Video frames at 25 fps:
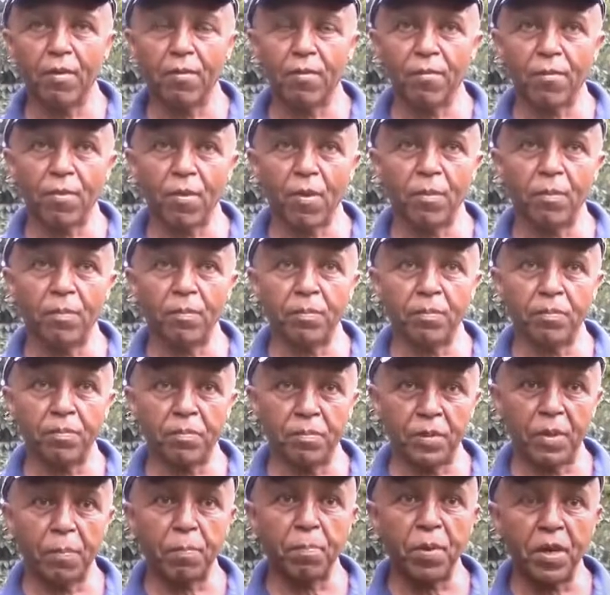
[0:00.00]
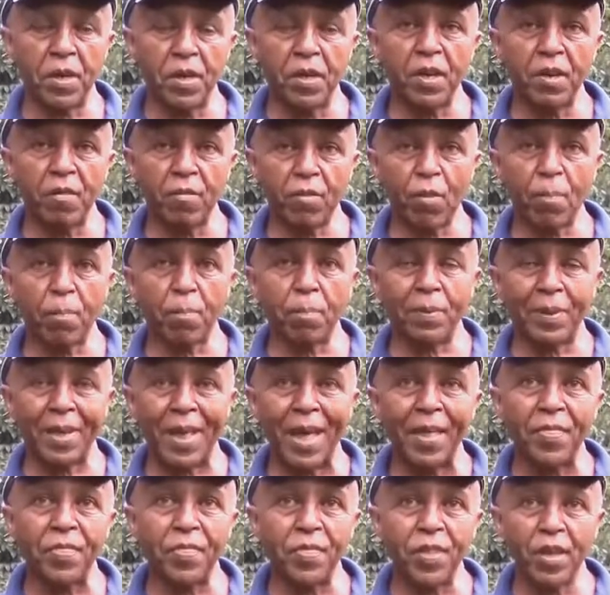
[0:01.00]
from the beginning, from
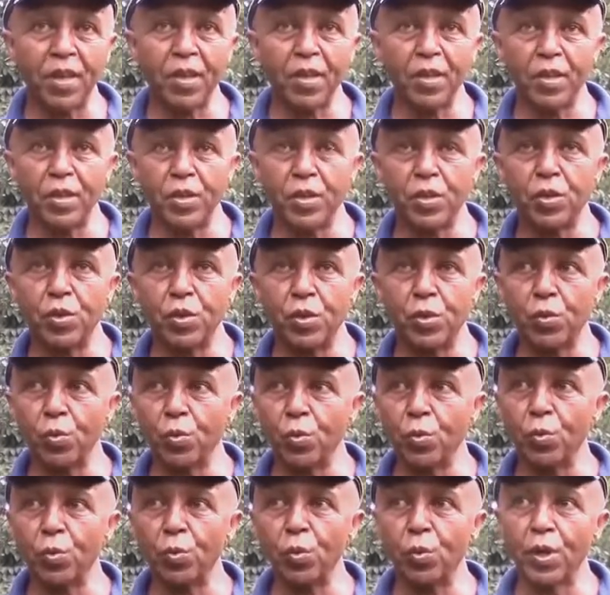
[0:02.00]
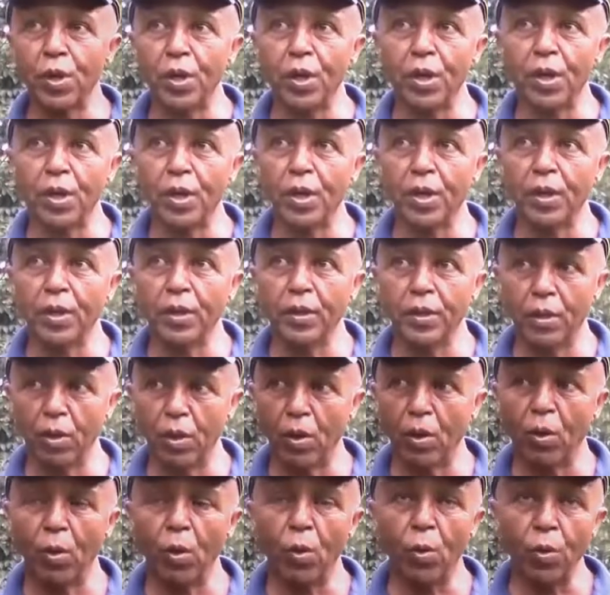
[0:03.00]
planting to
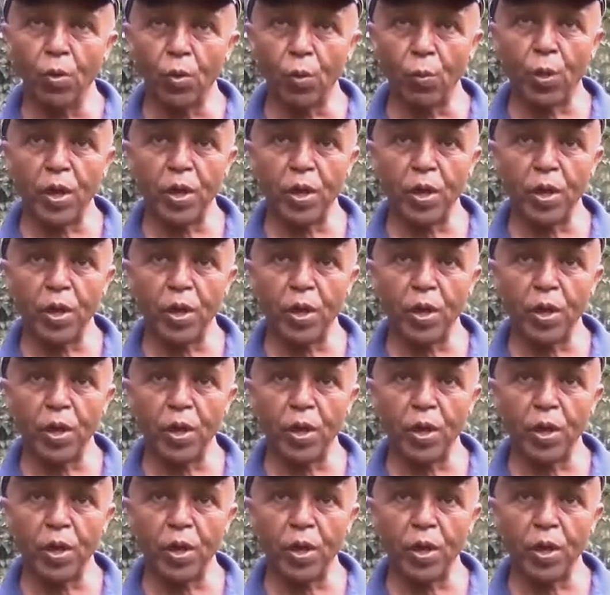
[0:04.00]
all the